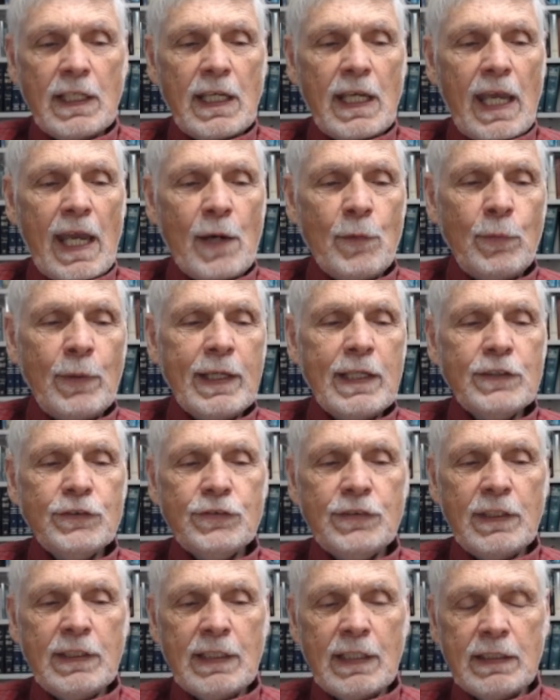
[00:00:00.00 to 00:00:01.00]
and we can
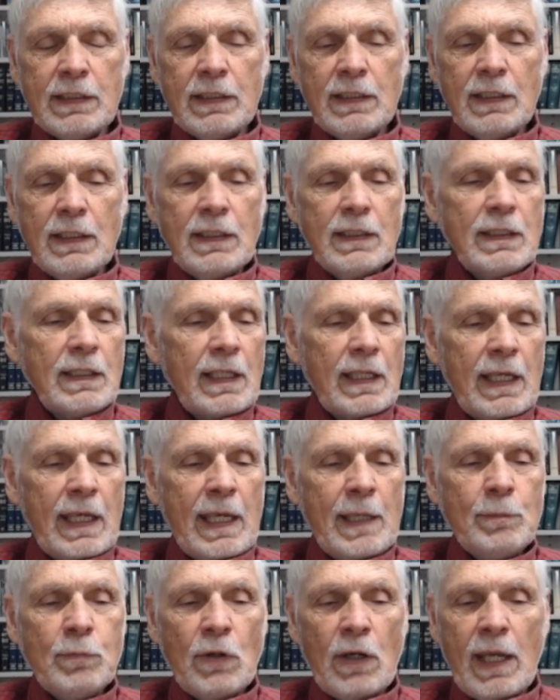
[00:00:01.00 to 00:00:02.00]
see that
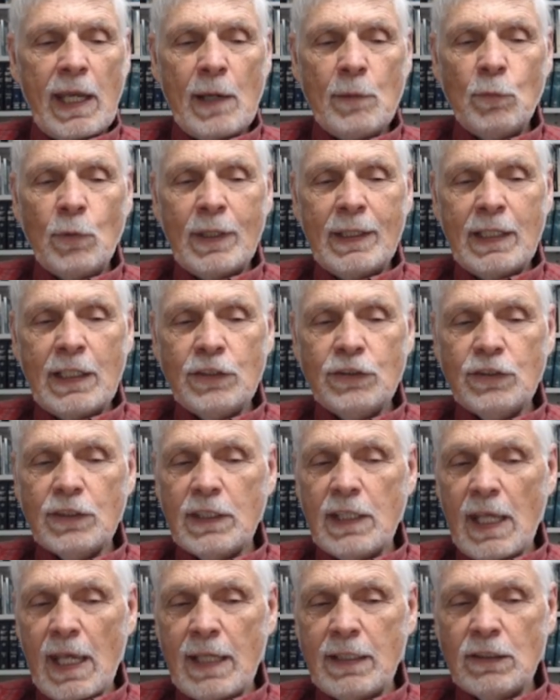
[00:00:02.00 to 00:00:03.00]
Abraham went into
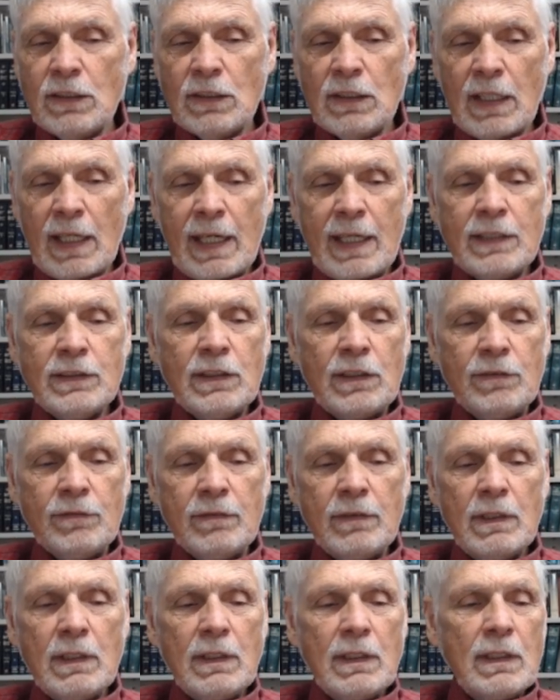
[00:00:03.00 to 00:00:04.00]
Canaan land in
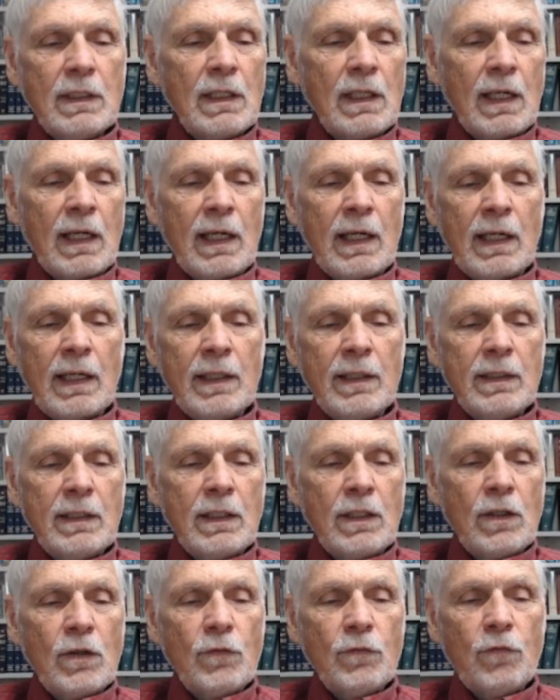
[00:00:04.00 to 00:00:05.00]

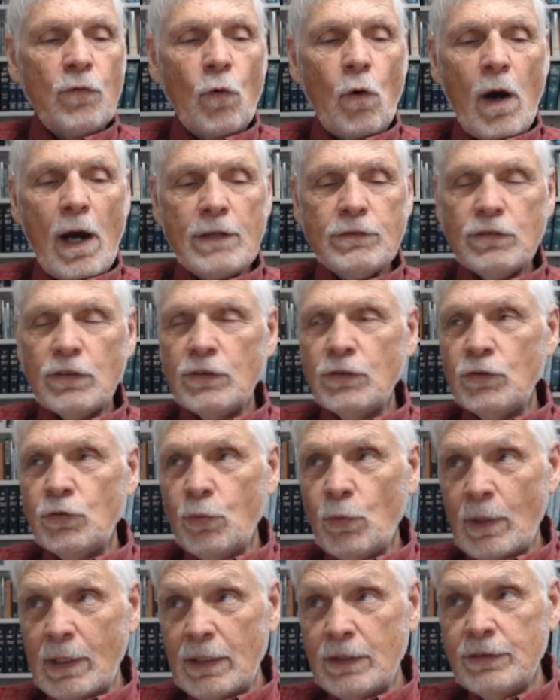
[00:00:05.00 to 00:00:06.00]

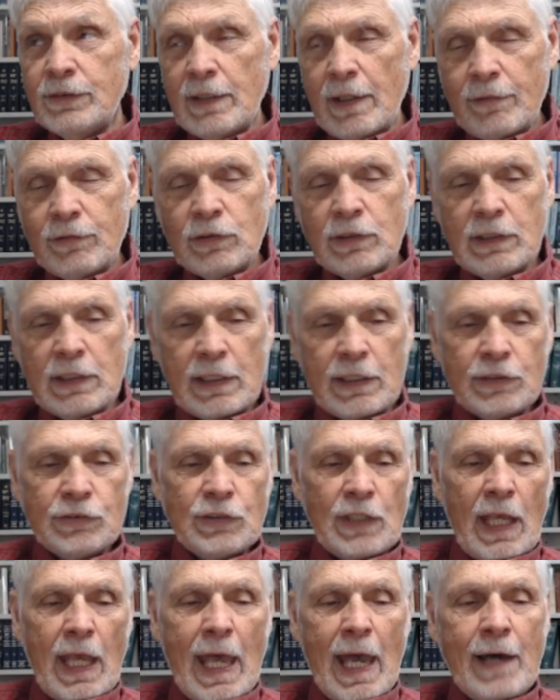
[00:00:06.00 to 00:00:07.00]
427 years
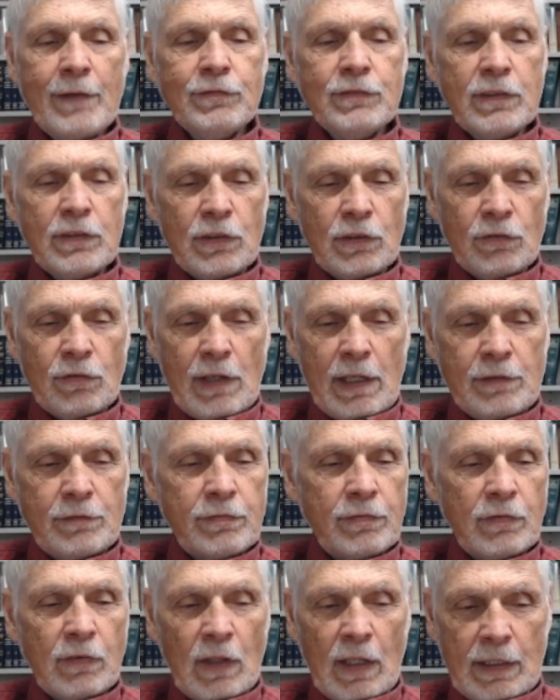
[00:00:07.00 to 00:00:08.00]
after the great
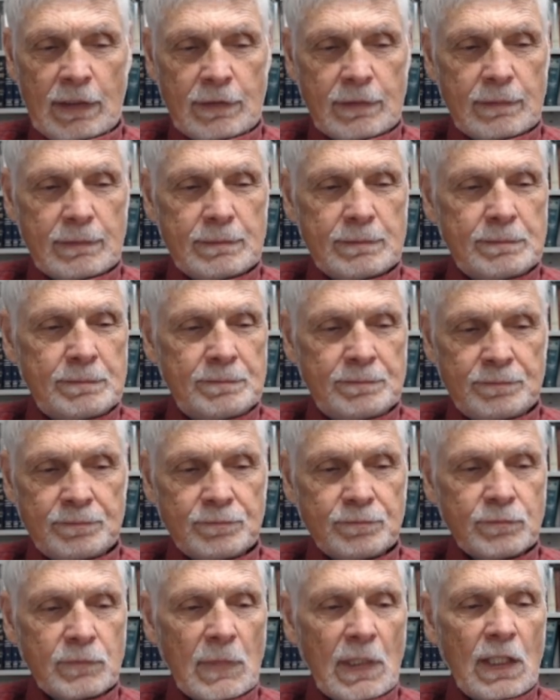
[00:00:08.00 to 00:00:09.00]
flood.
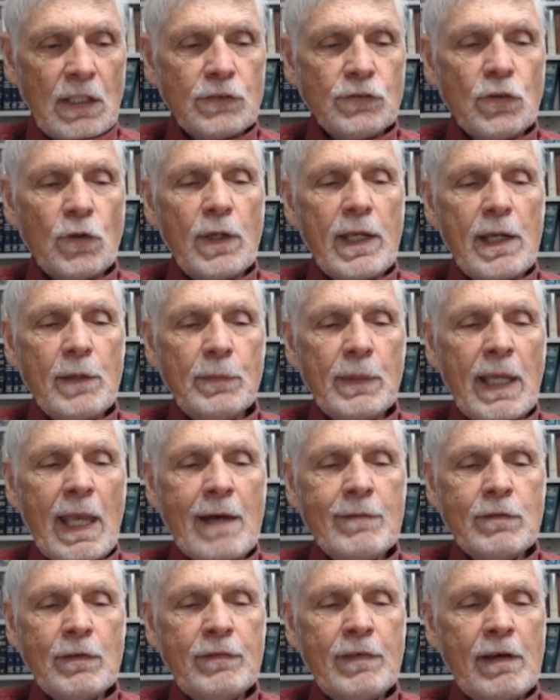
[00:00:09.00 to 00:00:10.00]
So here we
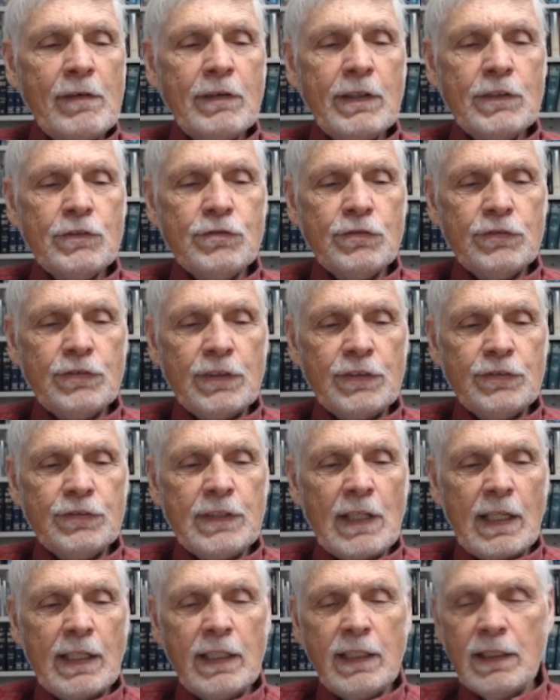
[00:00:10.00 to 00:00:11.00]
have a very interesting
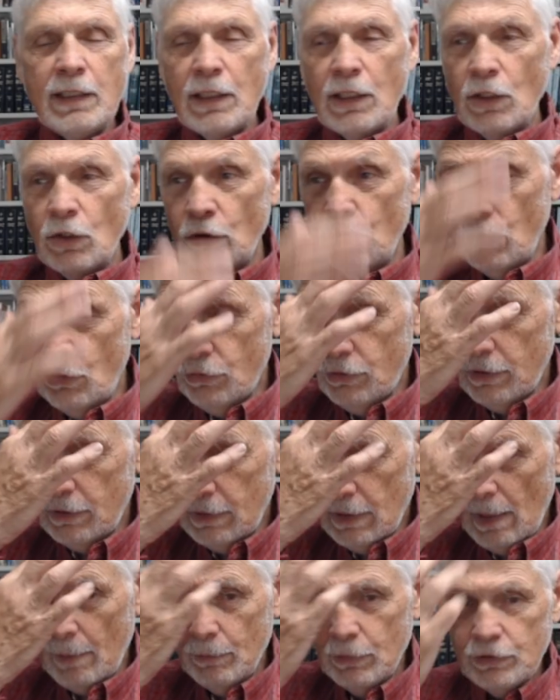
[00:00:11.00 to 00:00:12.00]
study using
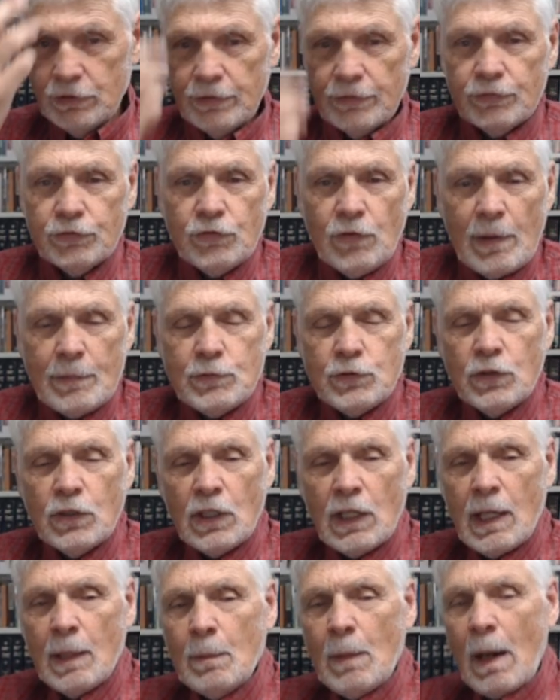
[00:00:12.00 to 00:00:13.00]
numbers of Scripture to
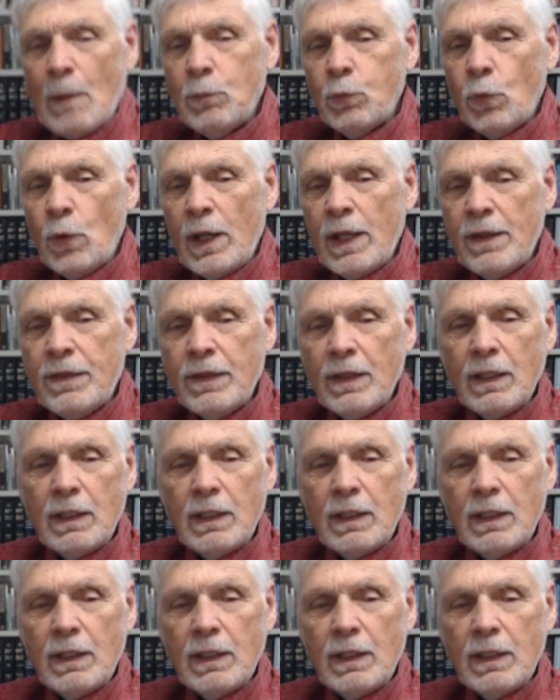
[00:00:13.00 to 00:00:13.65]
come up with